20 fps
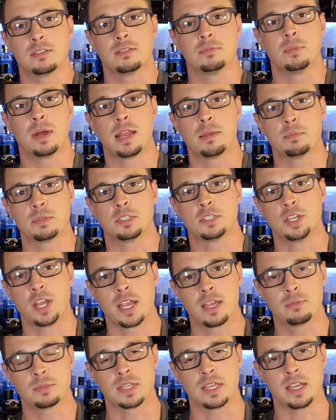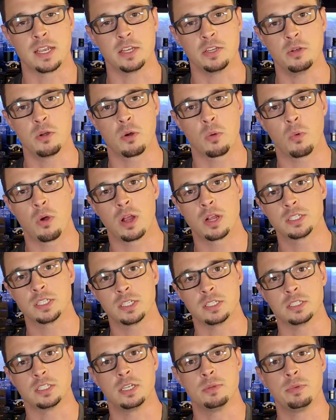My name is James, and you are
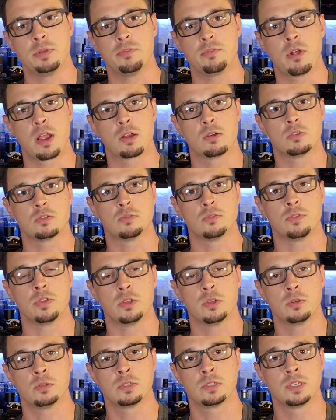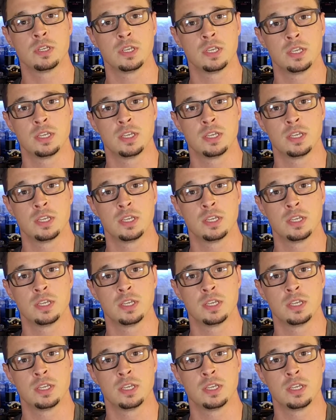watching Cheapie Fragrance Reviews,